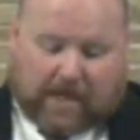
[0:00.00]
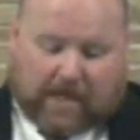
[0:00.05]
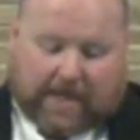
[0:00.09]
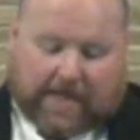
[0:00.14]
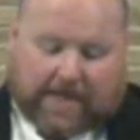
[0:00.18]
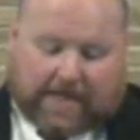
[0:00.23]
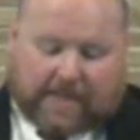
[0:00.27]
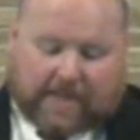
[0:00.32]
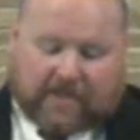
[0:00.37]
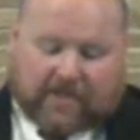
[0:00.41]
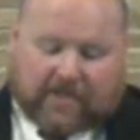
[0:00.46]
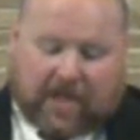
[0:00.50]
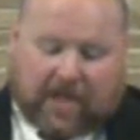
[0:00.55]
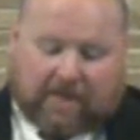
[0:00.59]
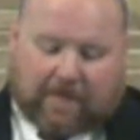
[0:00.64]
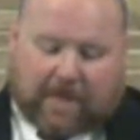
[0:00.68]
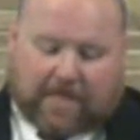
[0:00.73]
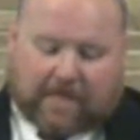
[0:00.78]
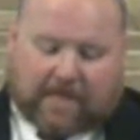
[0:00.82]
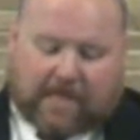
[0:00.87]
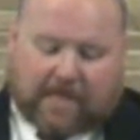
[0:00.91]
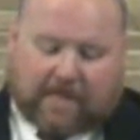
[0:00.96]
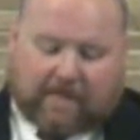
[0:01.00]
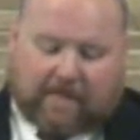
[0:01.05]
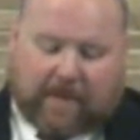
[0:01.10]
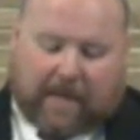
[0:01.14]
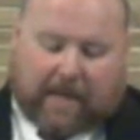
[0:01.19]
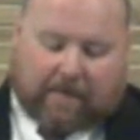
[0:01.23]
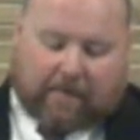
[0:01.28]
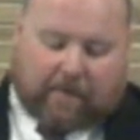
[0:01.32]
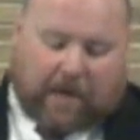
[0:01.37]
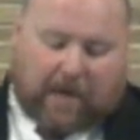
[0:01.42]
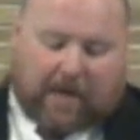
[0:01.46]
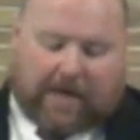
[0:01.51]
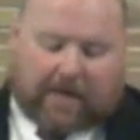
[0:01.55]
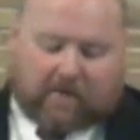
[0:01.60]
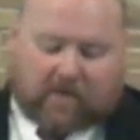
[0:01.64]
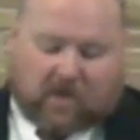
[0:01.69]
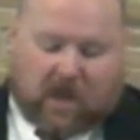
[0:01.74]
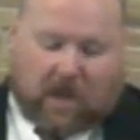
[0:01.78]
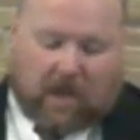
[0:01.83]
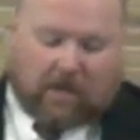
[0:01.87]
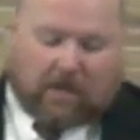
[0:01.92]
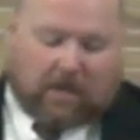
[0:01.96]
He's at Jabez. He's a man of prayer. He was
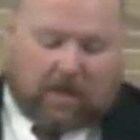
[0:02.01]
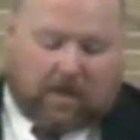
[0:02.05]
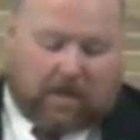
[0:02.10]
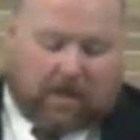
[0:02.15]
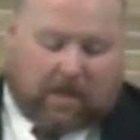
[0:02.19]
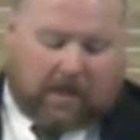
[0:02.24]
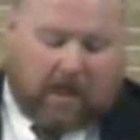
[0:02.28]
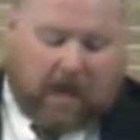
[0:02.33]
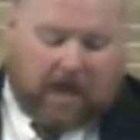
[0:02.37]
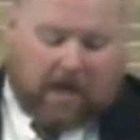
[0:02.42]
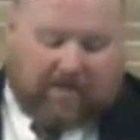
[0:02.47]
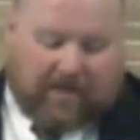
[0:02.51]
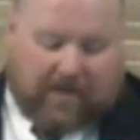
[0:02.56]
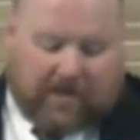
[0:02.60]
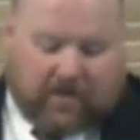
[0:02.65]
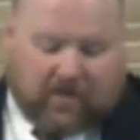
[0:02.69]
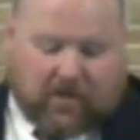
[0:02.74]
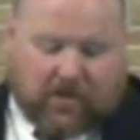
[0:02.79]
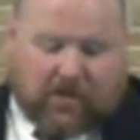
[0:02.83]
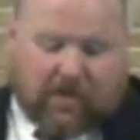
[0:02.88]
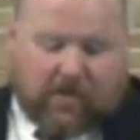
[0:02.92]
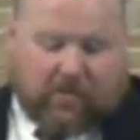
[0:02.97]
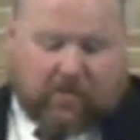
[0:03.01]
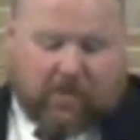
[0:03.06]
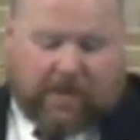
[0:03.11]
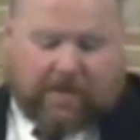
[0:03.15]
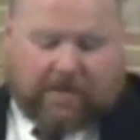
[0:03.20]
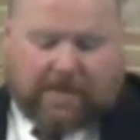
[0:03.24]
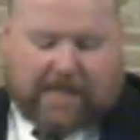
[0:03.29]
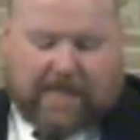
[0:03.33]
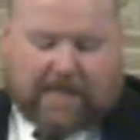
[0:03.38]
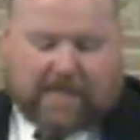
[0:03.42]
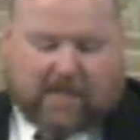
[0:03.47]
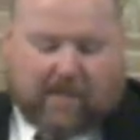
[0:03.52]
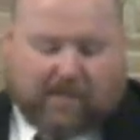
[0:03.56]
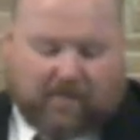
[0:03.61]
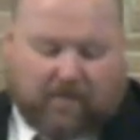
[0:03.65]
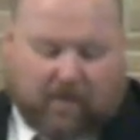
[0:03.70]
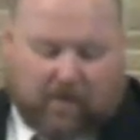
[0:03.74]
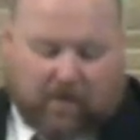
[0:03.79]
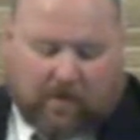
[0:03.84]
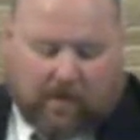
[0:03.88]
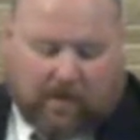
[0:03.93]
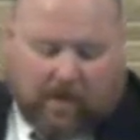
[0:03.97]
calling on the God of Israel. And look what he was asking
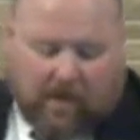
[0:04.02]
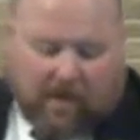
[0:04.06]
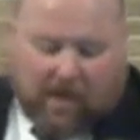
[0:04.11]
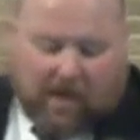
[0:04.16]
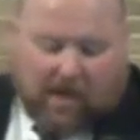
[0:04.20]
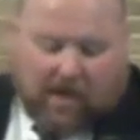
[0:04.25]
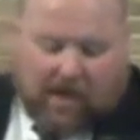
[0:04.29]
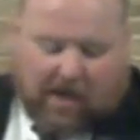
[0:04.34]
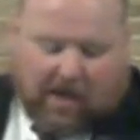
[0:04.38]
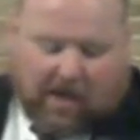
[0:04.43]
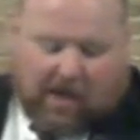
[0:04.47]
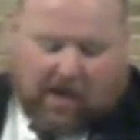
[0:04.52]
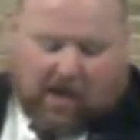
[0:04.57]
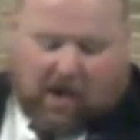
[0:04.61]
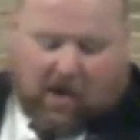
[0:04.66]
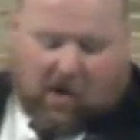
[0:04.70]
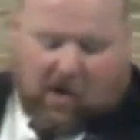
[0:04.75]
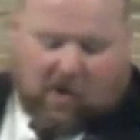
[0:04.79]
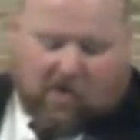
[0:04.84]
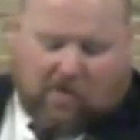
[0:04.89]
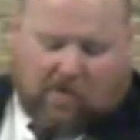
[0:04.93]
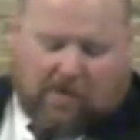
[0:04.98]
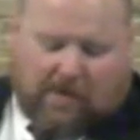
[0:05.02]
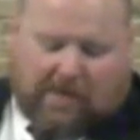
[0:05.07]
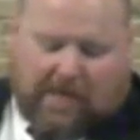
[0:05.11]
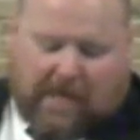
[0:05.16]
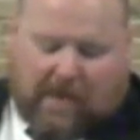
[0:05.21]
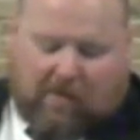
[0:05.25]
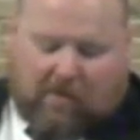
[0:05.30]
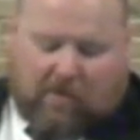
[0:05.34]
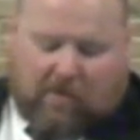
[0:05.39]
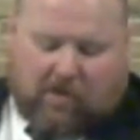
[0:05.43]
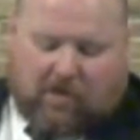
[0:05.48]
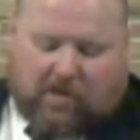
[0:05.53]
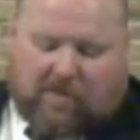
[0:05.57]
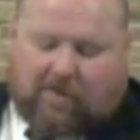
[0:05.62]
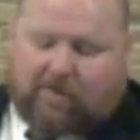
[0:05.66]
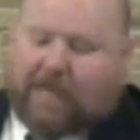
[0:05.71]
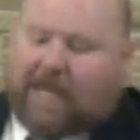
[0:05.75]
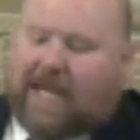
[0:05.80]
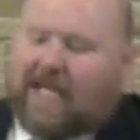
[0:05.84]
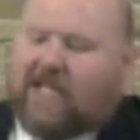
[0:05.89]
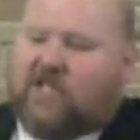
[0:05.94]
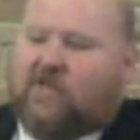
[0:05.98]
for. Oh, that thou wouldest
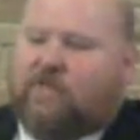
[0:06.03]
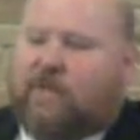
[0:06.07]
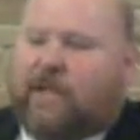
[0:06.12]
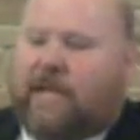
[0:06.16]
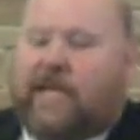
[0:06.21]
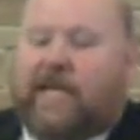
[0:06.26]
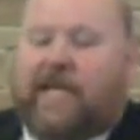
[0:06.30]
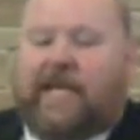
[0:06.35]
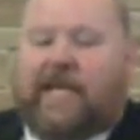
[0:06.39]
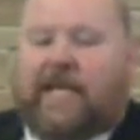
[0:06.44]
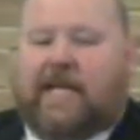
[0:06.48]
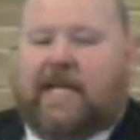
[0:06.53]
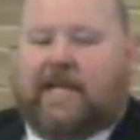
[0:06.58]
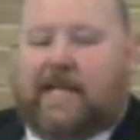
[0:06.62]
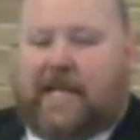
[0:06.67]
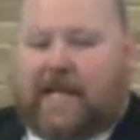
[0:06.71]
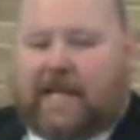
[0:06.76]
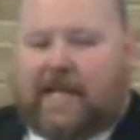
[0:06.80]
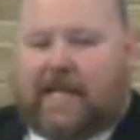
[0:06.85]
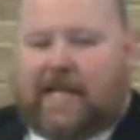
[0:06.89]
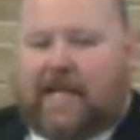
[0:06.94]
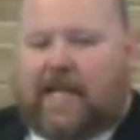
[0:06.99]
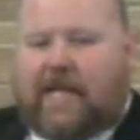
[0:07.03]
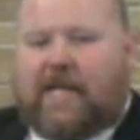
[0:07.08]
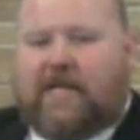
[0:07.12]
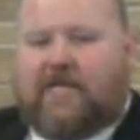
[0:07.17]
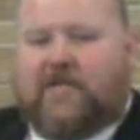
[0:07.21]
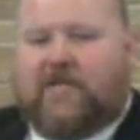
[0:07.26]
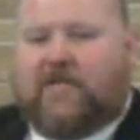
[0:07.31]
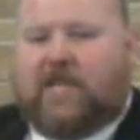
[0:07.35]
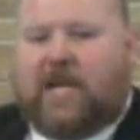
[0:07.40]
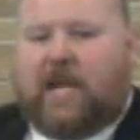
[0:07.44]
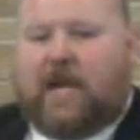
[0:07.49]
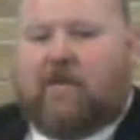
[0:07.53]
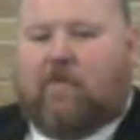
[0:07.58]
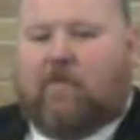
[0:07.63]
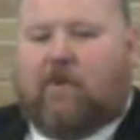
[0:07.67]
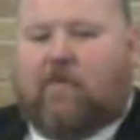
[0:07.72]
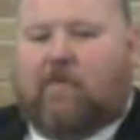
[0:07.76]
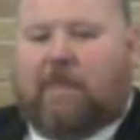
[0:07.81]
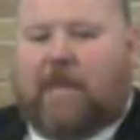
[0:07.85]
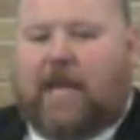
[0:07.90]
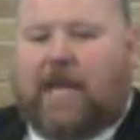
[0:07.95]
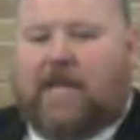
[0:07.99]
bless me indeed. He didn't just say, I
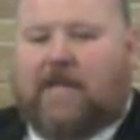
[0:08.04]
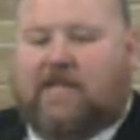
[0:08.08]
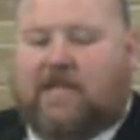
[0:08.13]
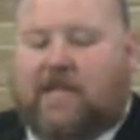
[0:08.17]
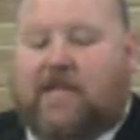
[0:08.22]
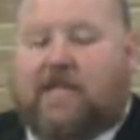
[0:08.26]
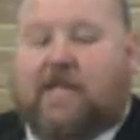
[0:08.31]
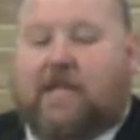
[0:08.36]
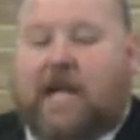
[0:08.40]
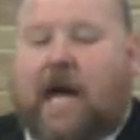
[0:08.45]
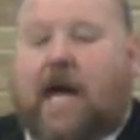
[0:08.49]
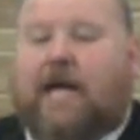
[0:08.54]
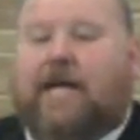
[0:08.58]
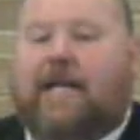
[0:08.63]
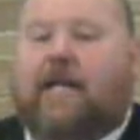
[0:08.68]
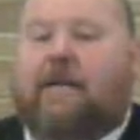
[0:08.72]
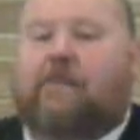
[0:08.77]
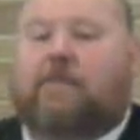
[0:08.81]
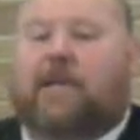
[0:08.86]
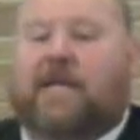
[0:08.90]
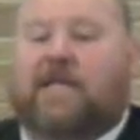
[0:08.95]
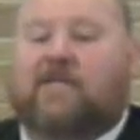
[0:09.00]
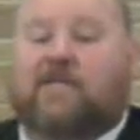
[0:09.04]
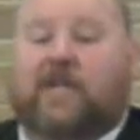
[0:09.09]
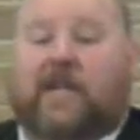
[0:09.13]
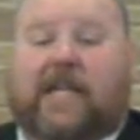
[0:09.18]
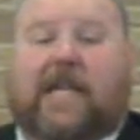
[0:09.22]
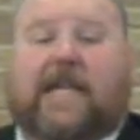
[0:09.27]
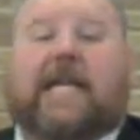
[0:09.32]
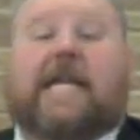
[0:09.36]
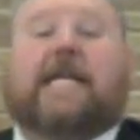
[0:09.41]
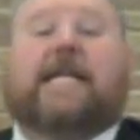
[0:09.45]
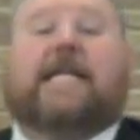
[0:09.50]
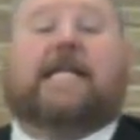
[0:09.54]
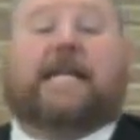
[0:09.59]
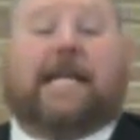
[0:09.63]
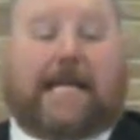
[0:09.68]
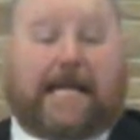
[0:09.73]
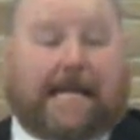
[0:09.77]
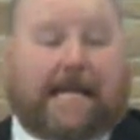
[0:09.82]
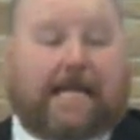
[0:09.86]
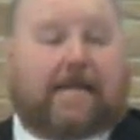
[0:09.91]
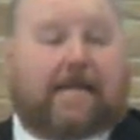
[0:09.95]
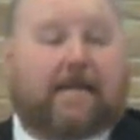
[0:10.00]
want to bless. He said, I need a blessing
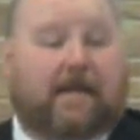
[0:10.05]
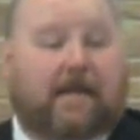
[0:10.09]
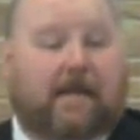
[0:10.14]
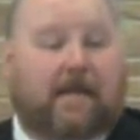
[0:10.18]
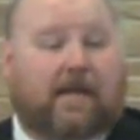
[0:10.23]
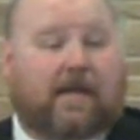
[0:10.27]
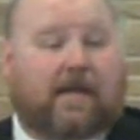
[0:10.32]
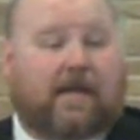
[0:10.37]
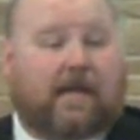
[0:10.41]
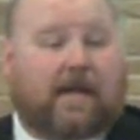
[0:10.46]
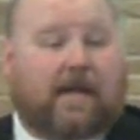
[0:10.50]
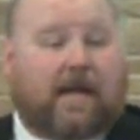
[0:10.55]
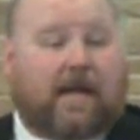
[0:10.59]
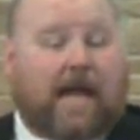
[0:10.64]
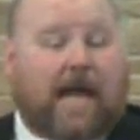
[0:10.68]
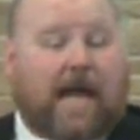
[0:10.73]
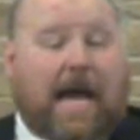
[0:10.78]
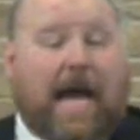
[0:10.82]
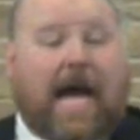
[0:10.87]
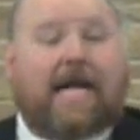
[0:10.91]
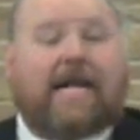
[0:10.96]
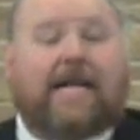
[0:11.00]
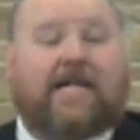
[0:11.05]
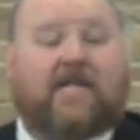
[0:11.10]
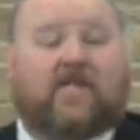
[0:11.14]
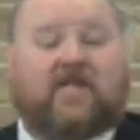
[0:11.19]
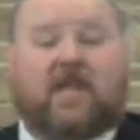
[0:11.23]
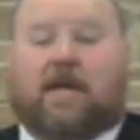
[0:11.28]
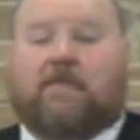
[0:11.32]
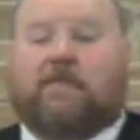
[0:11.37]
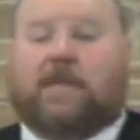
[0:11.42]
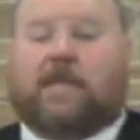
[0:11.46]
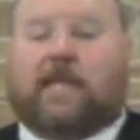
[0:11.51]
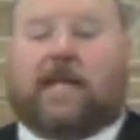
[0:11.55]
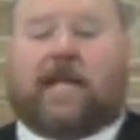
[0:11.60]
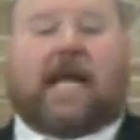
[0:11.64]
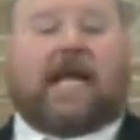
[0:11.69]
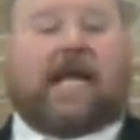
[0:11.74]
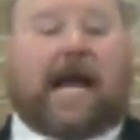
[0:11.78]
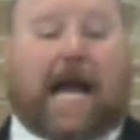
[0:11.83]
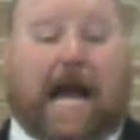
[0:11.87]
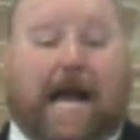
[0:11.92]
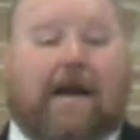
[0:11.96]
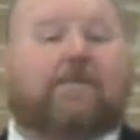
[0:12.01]
indeed. I need something that
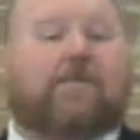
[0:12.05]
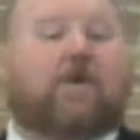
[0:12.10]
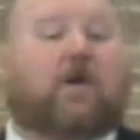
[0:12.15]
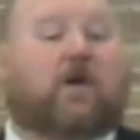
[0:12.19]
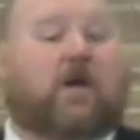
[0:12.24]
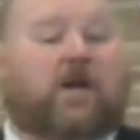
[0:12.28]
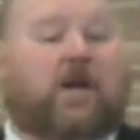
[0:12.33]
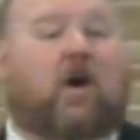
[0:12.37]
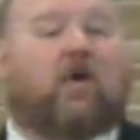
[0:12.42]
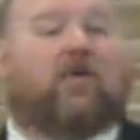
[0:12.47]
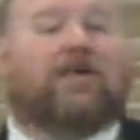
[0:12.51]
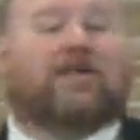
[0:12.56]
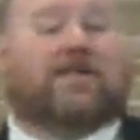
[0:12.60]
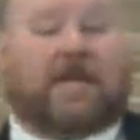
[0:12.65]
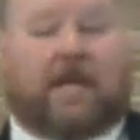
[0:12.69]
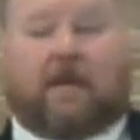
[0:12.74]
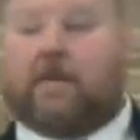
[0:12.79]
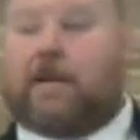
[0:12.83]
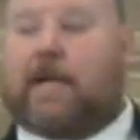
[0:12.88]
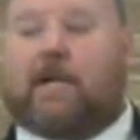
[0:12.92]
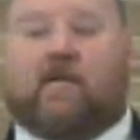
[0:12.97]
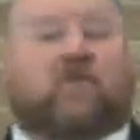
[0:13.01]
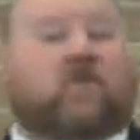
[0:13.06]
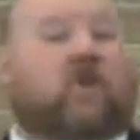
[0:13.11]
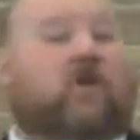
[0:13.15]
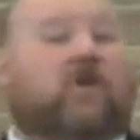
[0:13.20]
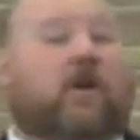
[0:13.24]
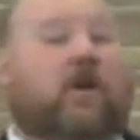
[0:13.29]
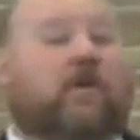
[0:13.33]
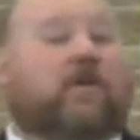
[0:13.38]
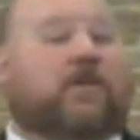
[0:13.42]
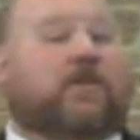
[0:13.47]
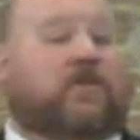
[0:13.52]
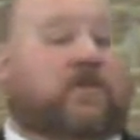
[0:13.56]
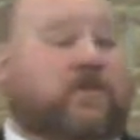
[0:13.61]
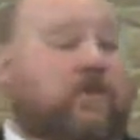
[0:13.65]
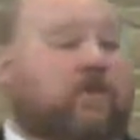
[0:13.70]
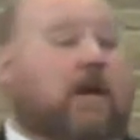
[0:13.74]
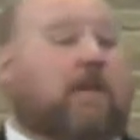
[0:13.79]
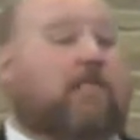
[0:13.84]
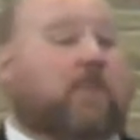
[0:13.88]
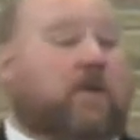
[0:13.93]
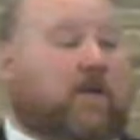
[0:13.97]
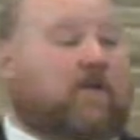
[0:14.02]
like I'm going to notice and everybody else is going to notice
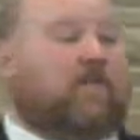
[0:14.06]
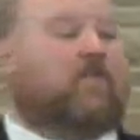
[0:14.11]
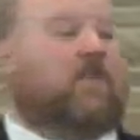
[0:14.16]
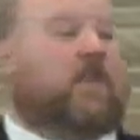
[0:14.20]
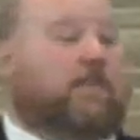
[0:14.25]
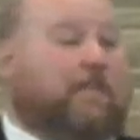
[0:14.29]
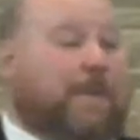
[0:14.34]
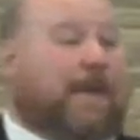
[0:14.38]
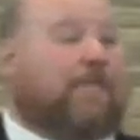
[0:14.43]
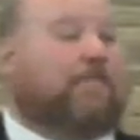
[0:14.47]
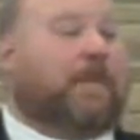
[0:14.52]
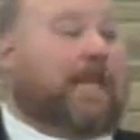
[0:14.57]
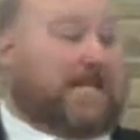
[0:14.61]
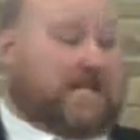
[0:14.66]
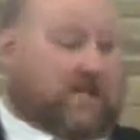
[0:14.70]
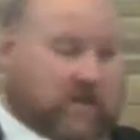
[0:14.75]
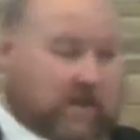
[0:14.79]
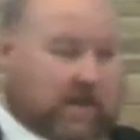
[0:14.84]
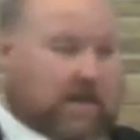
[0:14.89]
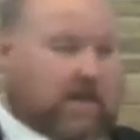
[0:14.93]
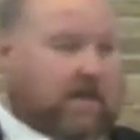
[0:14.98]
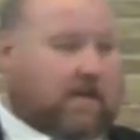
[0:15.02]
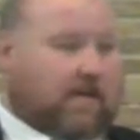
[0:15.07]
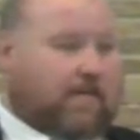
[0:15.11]
too. I'm looking for the big blessing.